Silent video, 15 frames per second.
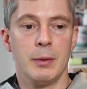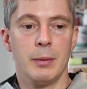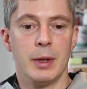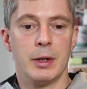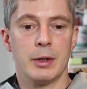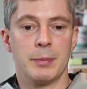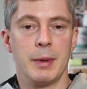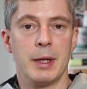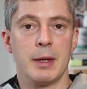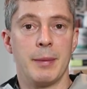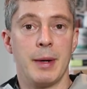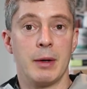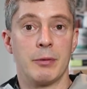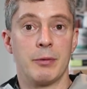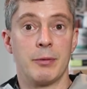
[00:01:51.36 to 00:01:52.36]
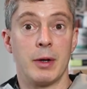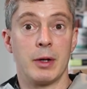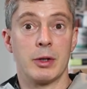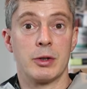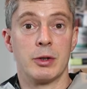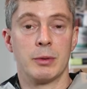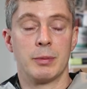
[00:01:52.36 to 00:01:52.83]
We're going to speak about
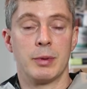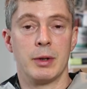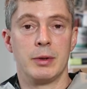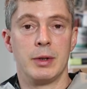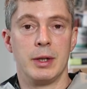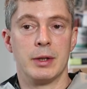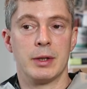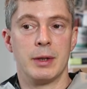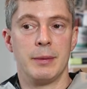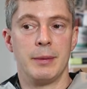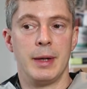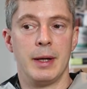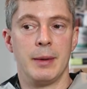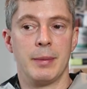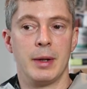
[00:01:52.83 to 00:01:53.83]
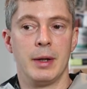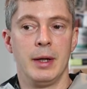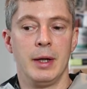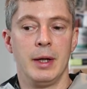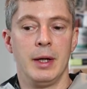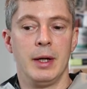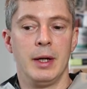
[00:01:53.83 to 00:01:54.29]
functional proteins in a minute, but
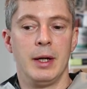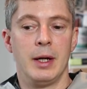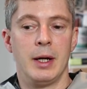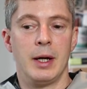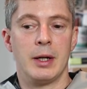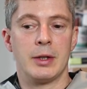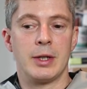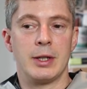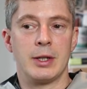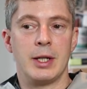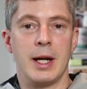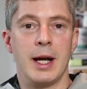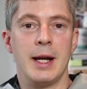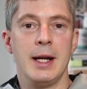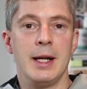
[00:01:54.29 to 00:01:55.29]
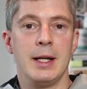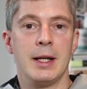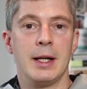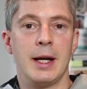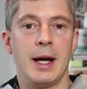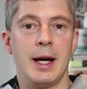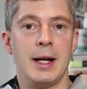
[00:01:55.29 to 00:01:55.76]
essentially
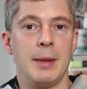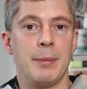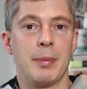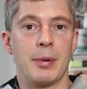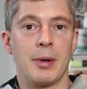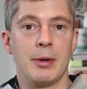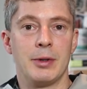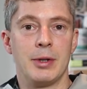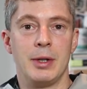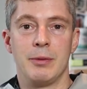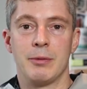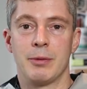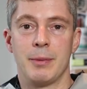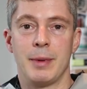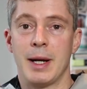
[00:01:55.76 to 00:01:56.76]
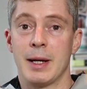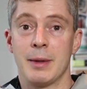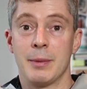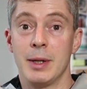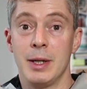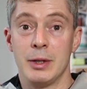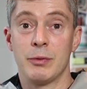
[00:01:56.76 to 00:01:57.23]
any any protein from an
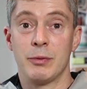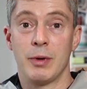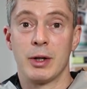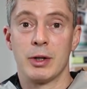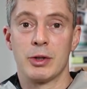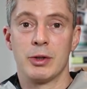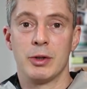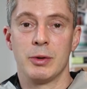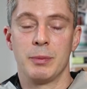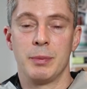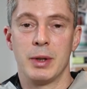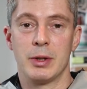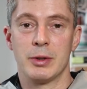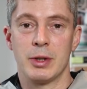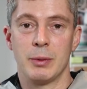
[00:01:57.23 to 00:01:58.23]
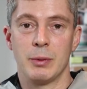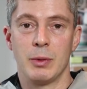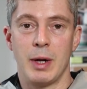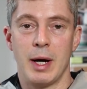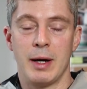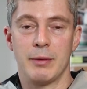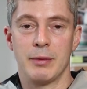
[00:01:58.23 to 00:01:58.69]
animal is functional because it
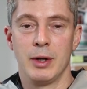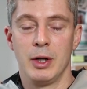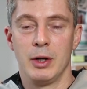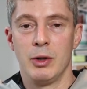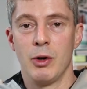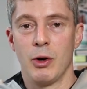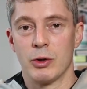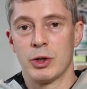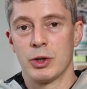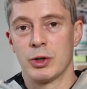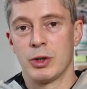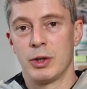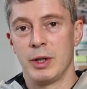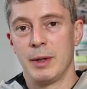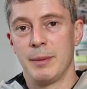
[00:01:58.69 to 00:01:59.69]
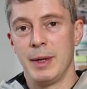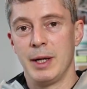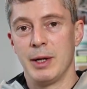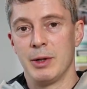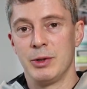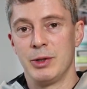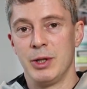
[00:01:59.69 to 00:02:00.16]
will have not just the
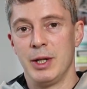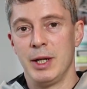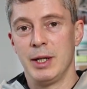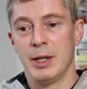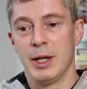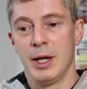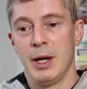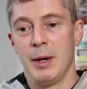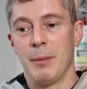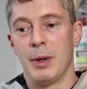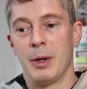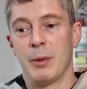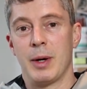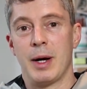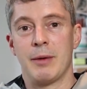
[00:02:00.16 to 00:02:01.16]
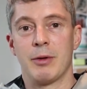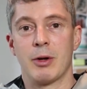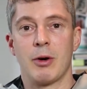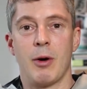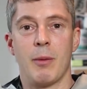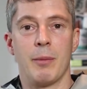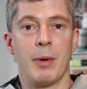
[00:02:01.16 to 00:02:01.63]
aminos you need, but it will have a
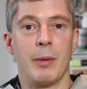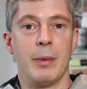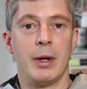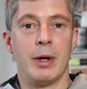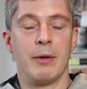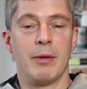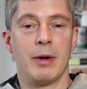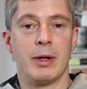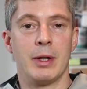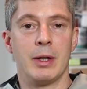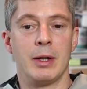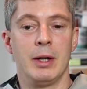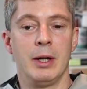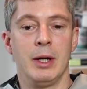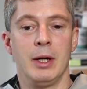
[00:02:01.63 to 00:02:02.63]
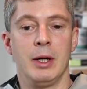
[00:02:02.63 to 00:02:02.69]
complement of other